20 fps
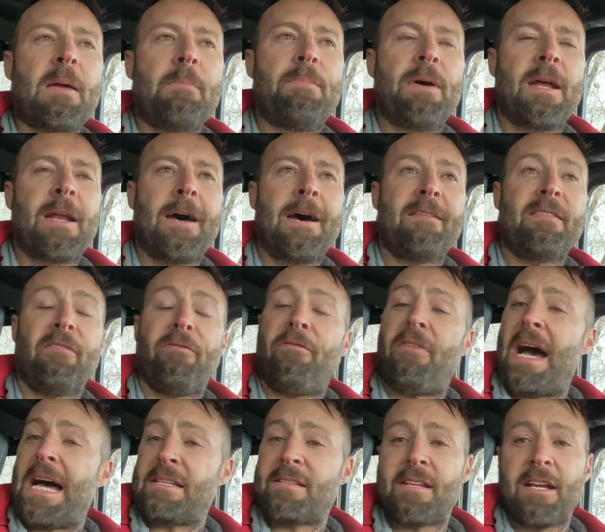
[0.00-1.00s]
But uh, the
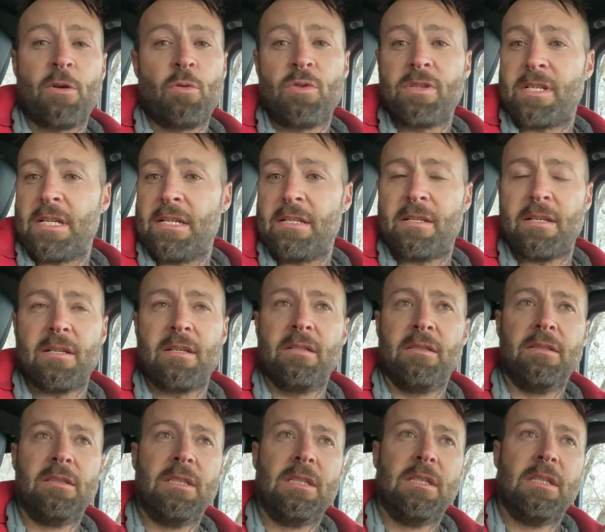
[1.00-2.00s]
fasting was easy.
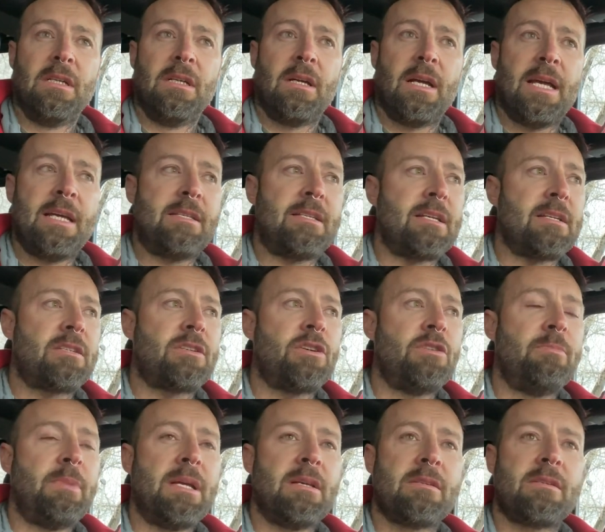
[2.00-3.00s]
Eating
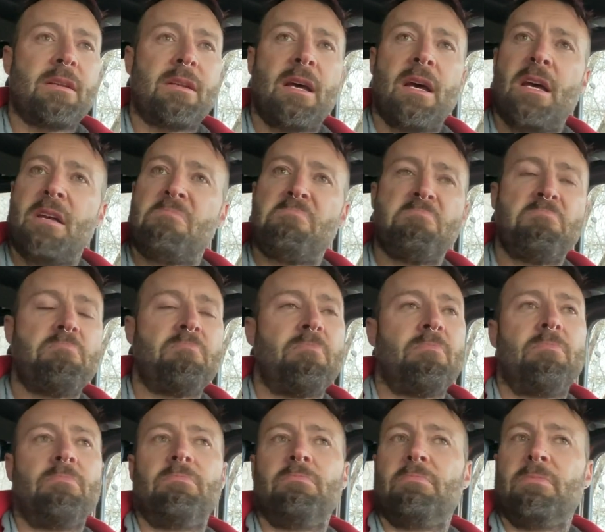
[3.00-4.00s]
two meals a day,
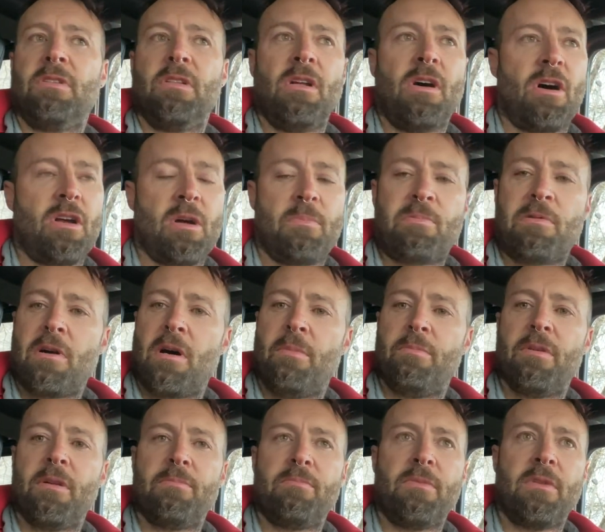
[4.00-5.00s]
not a
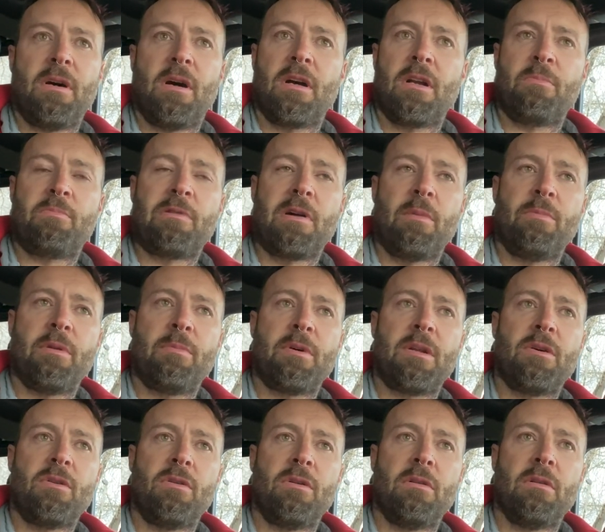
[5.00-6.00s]
problem, not a problem
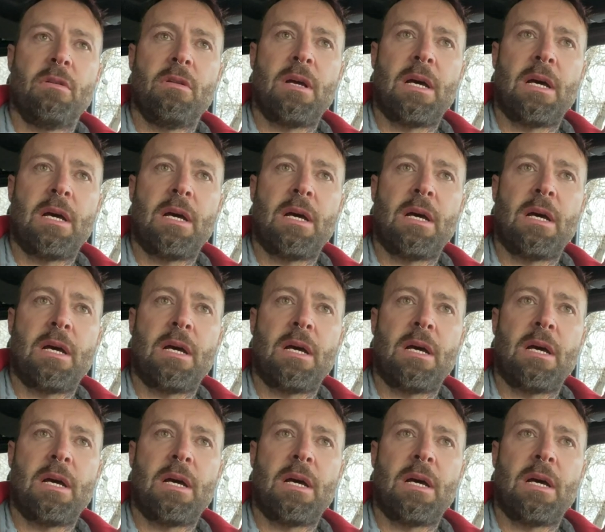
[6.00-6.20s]
at all.